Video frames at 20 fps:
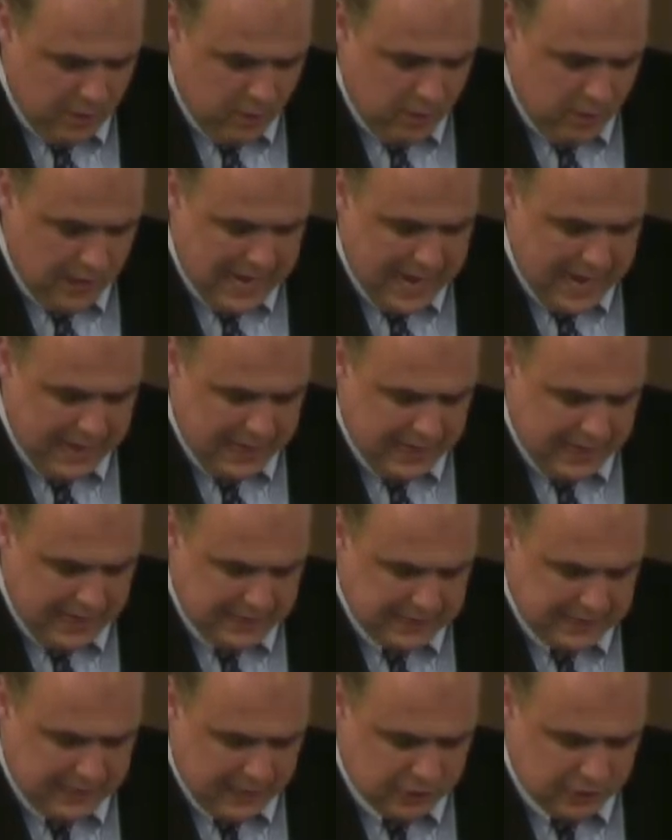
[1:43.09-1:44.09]
will
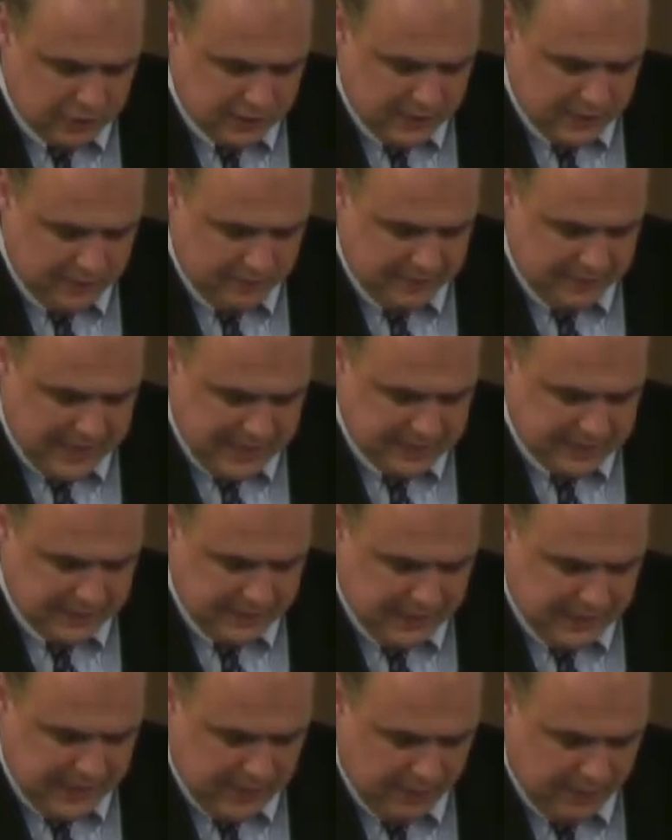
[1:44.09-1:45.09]
analyze how some
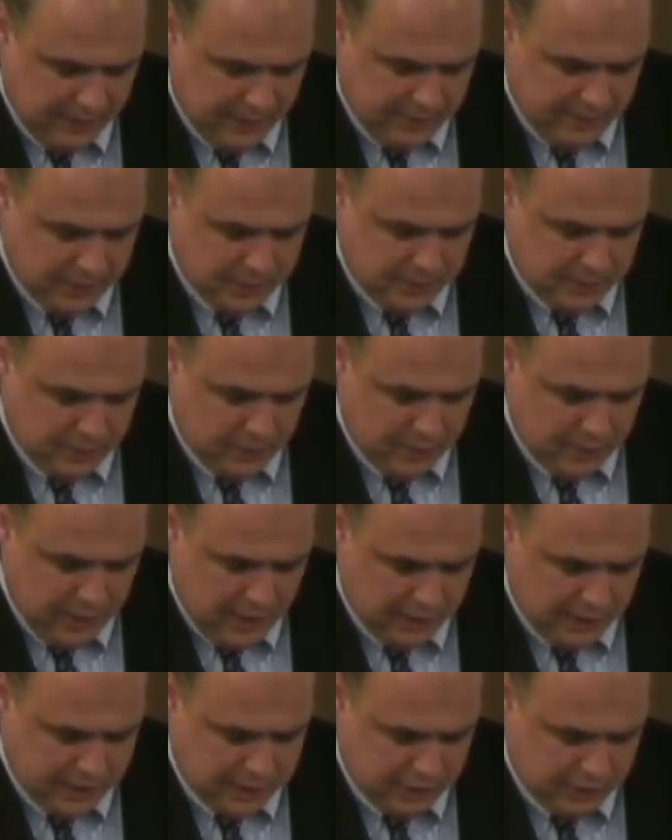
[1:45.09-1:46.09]
tacit agreements between
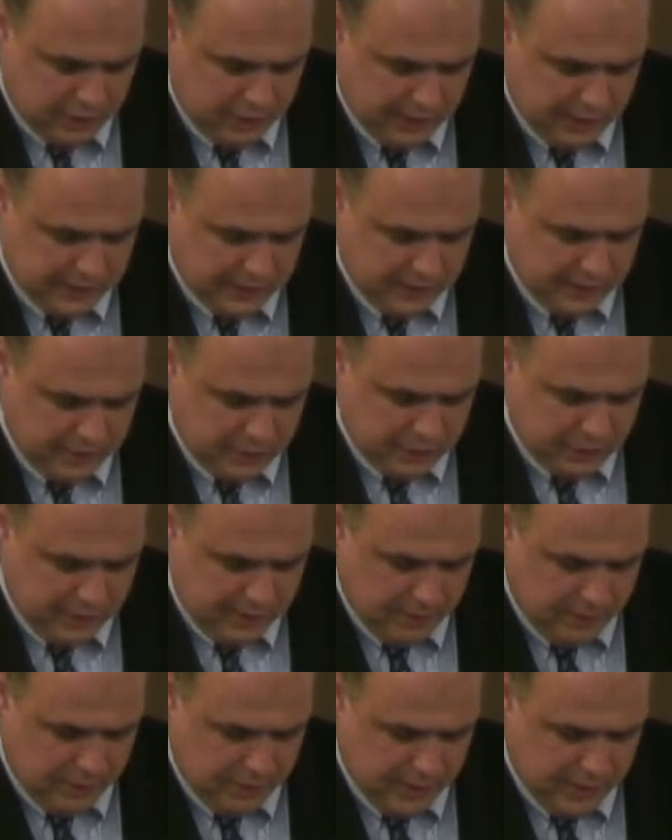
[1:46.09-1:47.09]
art historians and
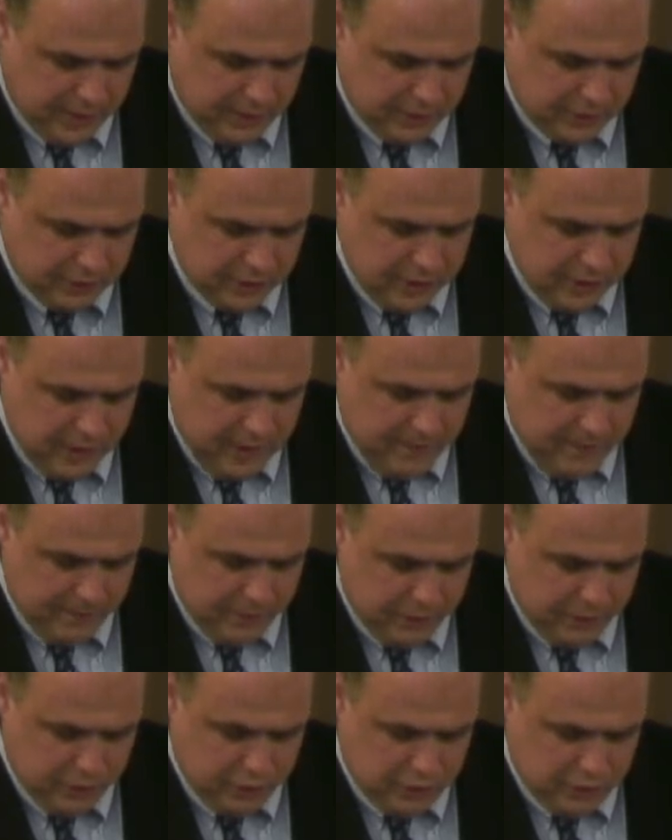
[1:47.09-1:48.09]
museum curators
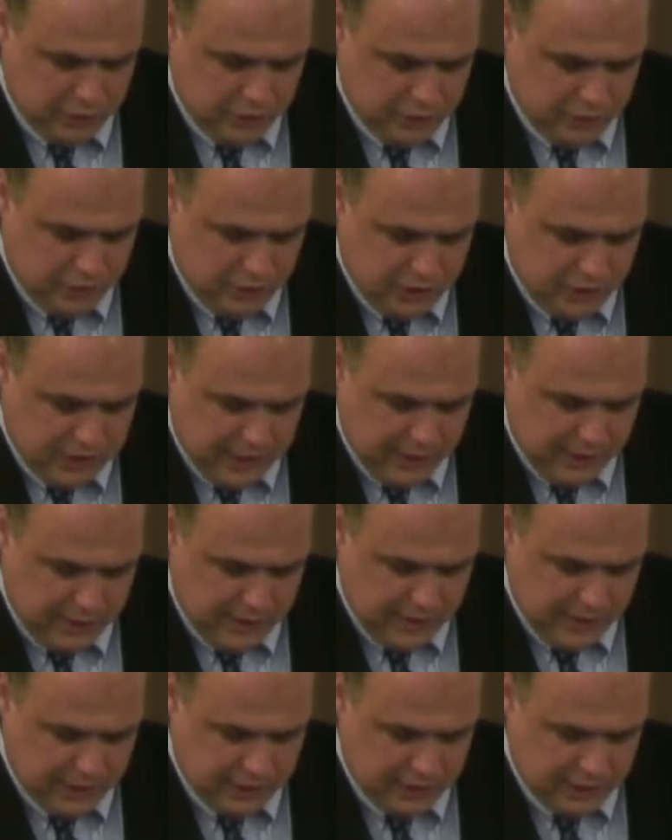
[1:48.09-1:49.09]
through
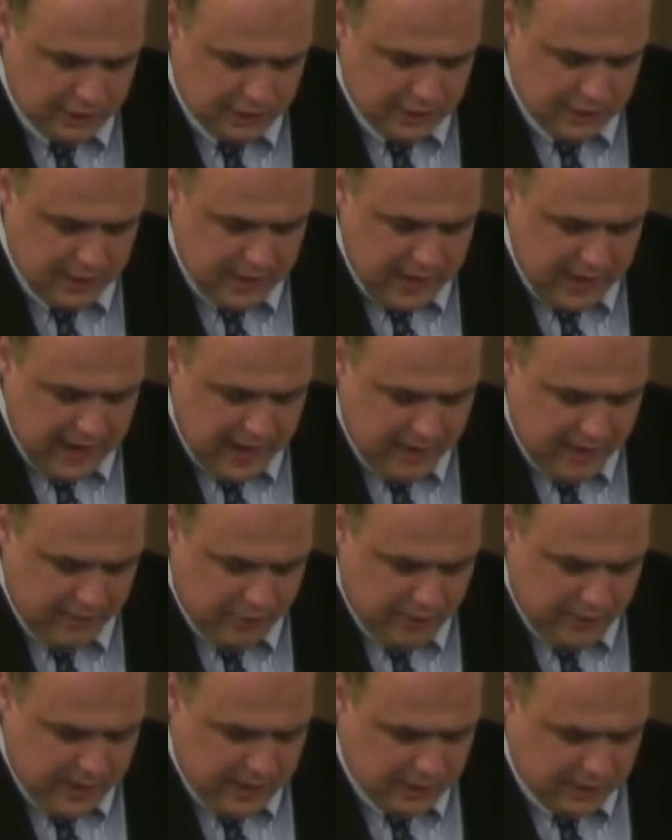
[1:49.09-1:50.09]
generations
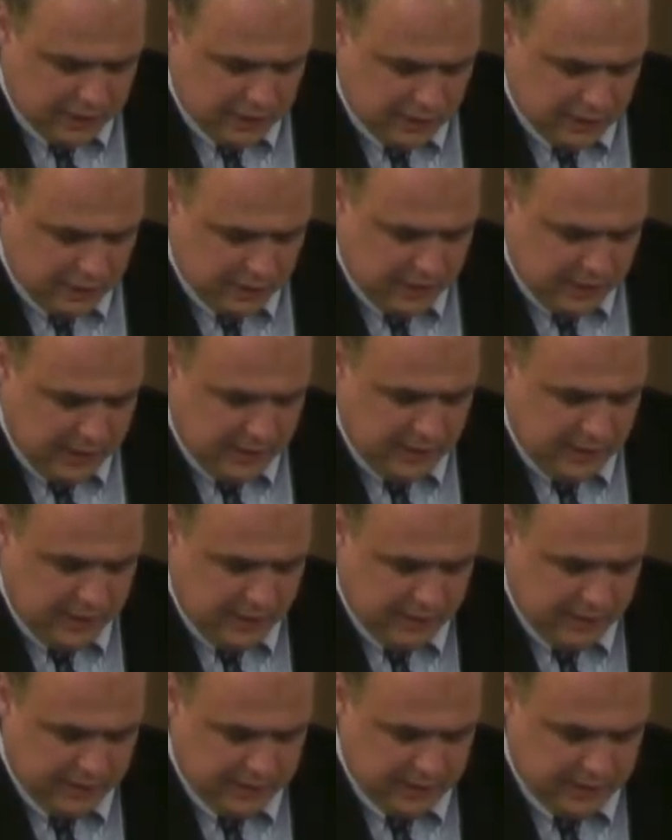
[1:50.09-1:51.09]
have created certain
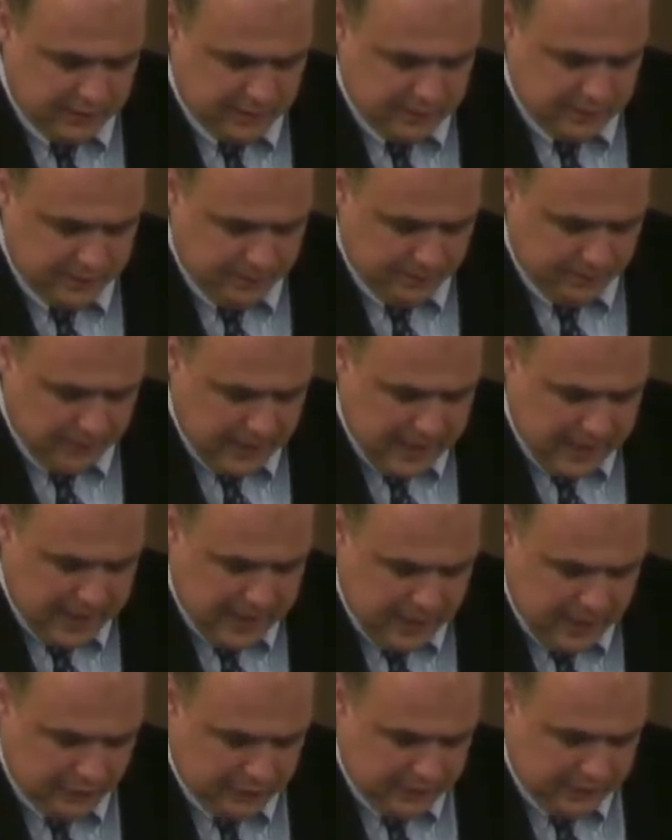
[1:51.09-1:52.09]
narratives
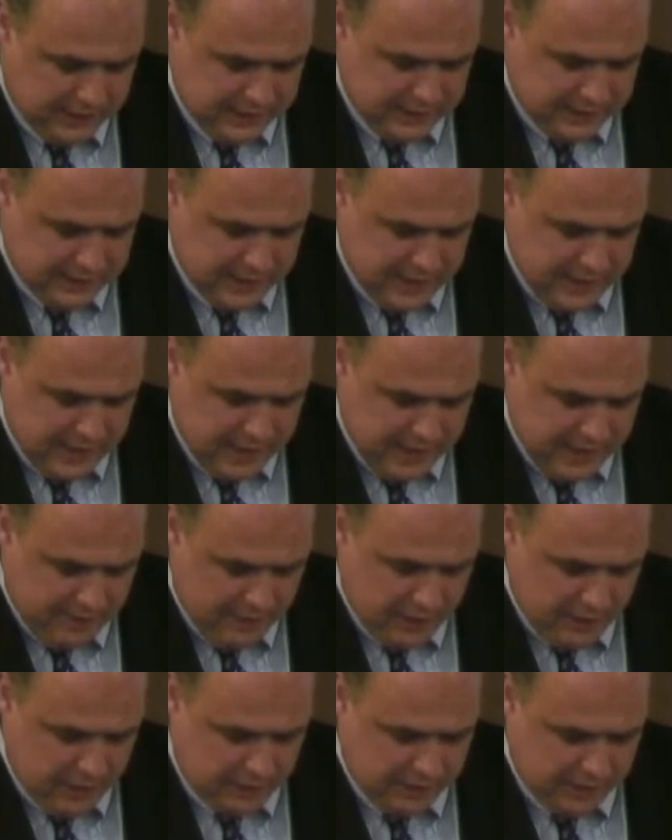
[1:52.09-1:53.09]
and how these
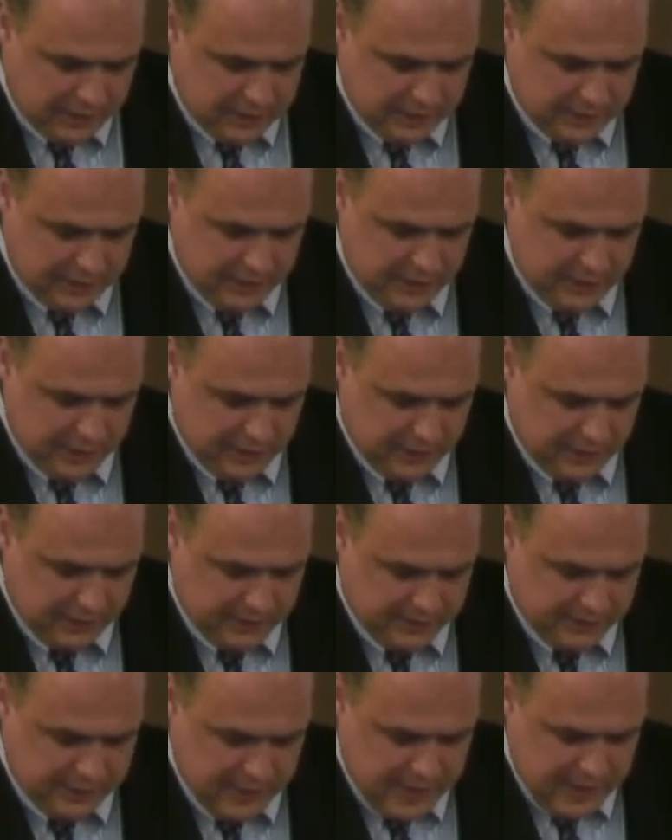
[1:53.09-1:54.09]
never contested
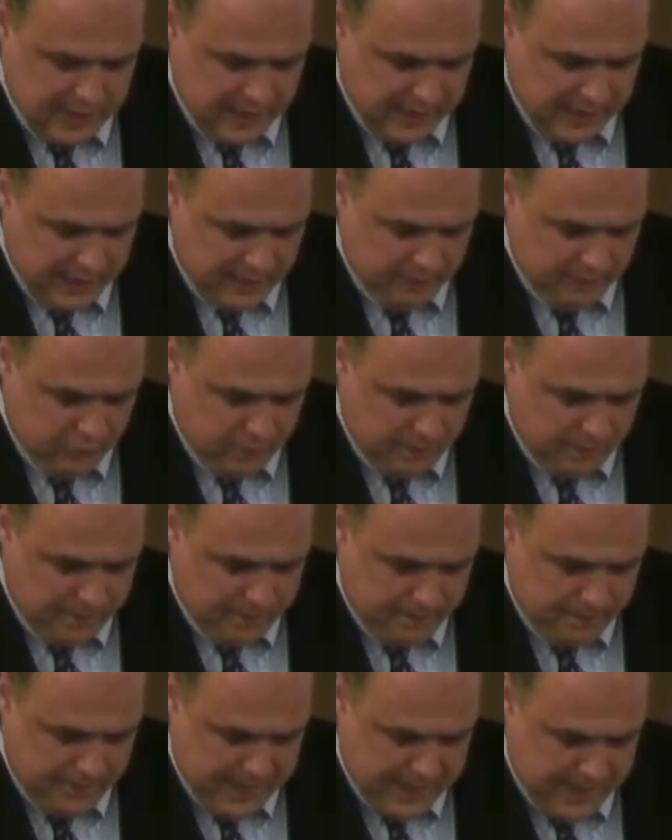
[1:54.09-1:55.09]
narratives came to
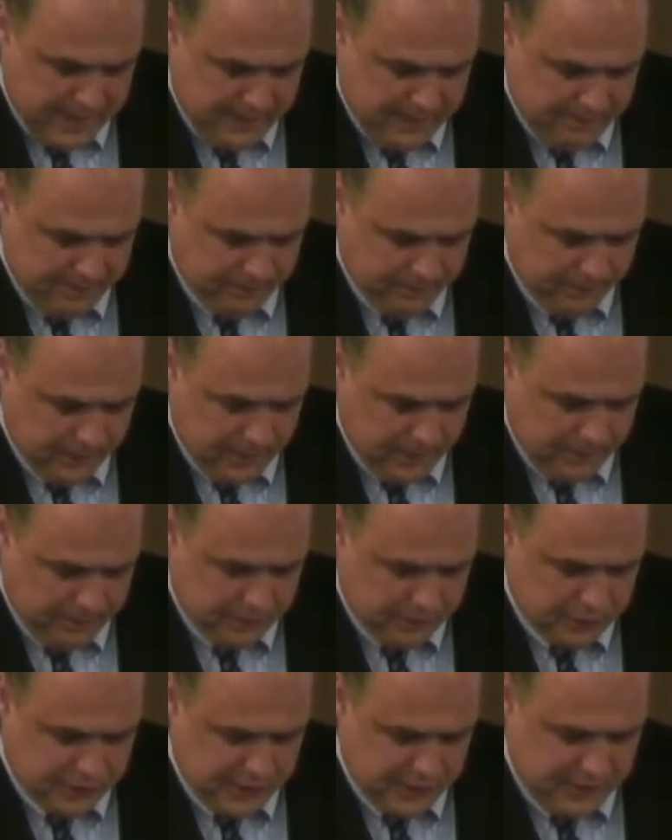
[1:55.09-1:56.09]
be
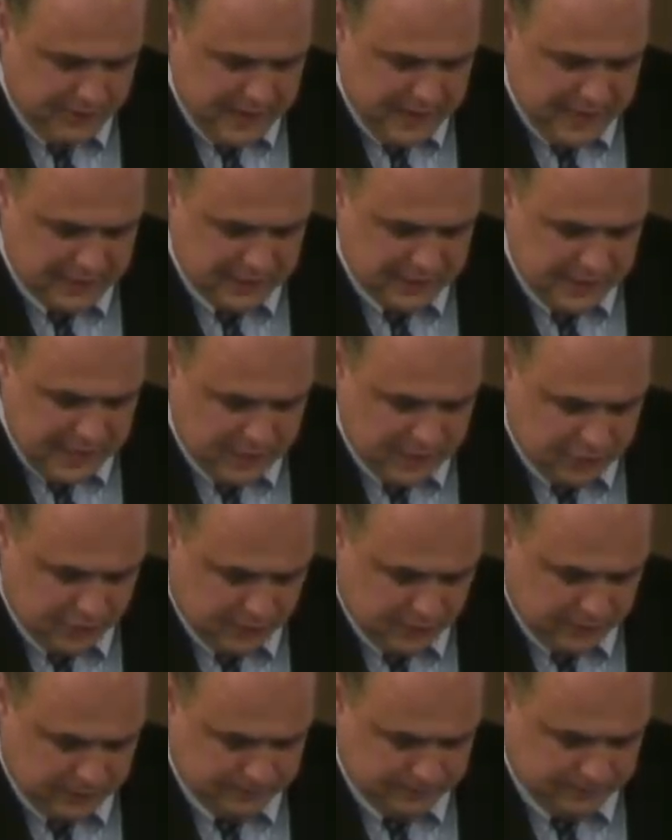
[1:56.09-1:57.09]
perceived as
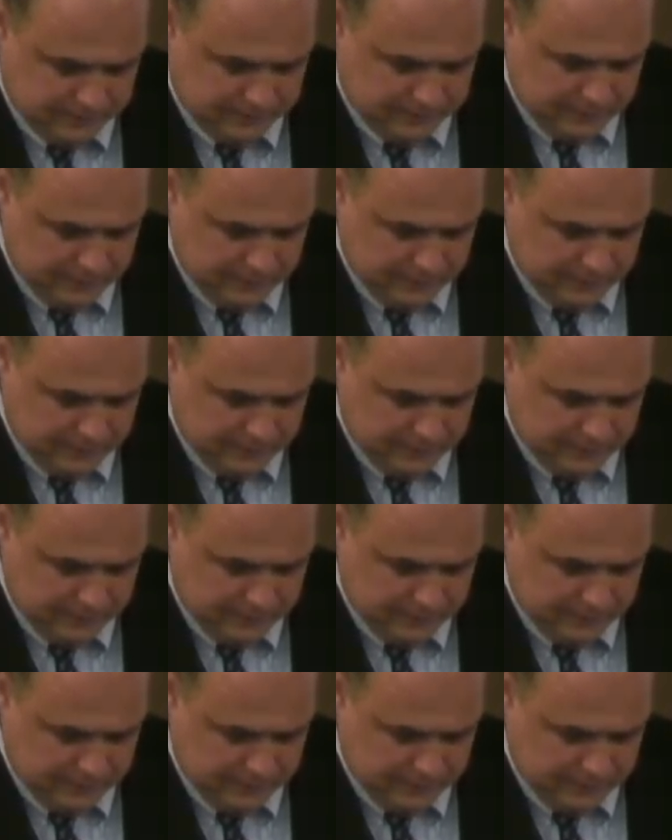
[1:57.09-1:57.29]
natural.